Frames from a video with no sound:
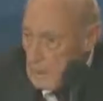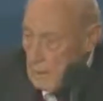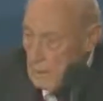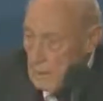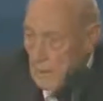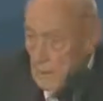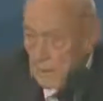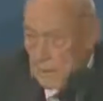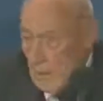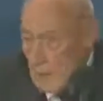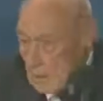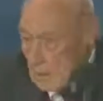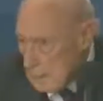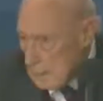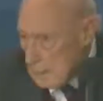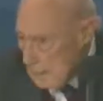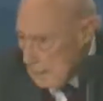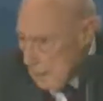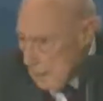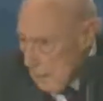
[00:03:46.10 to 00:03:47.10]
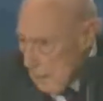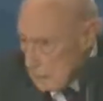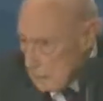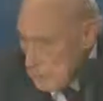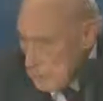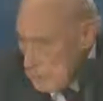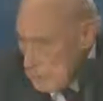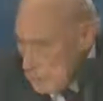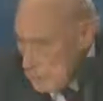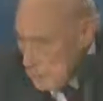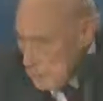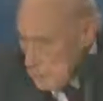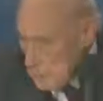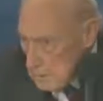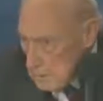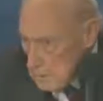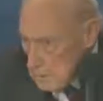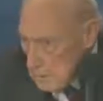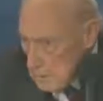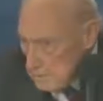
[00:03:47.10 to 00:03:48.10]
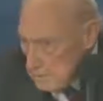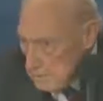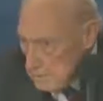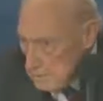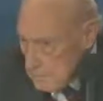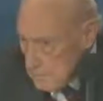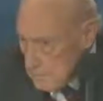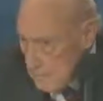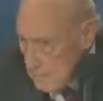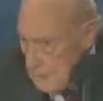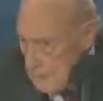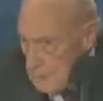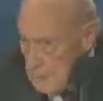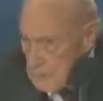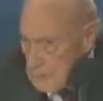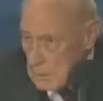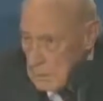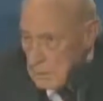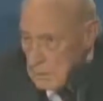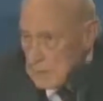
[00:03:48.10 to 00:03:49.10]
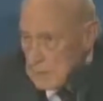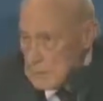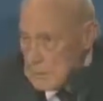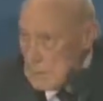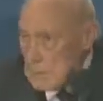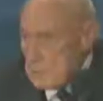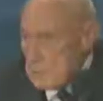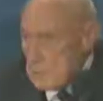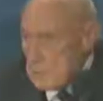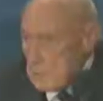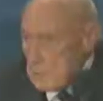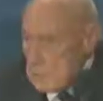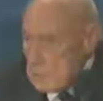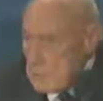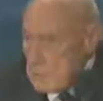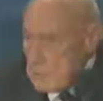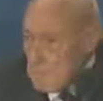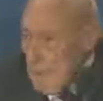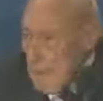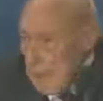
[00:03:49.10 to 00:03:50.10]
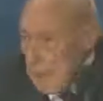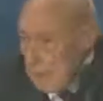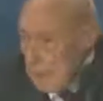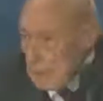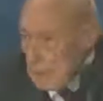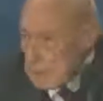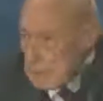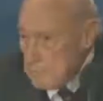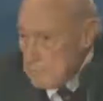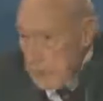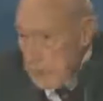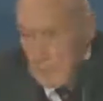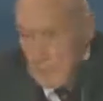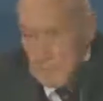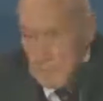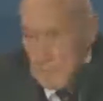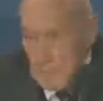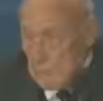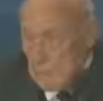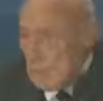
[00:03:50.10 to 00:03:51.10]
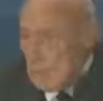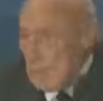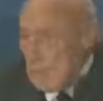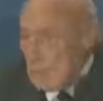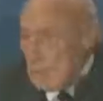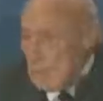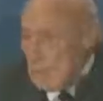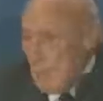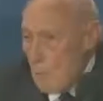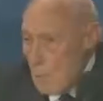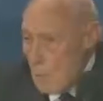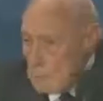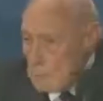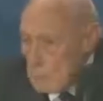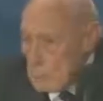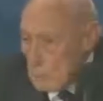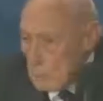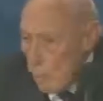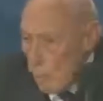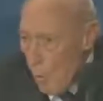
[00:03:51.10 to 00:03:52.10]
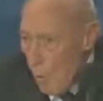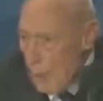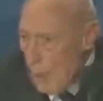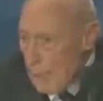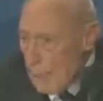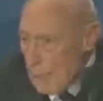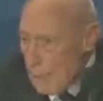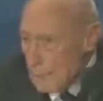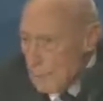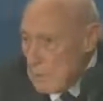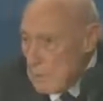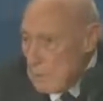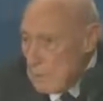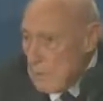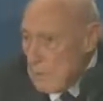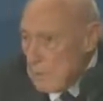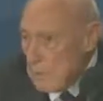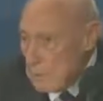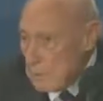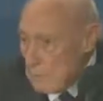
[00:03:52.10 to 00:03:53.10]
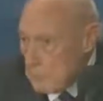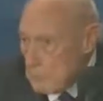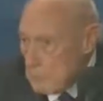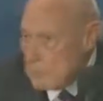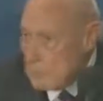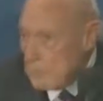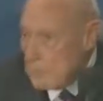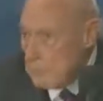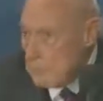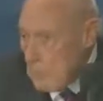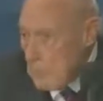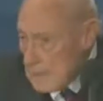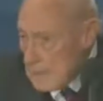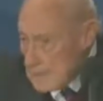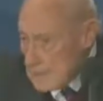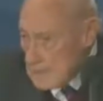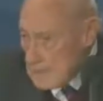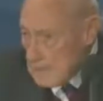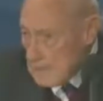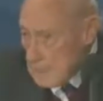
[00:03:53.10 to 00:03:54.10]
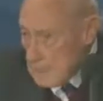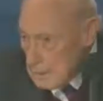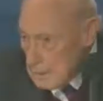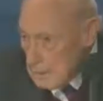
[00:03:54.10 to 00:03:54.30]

We've had other opportunities, such as the Marine barracks bombing. Everybody wondered why we never responded.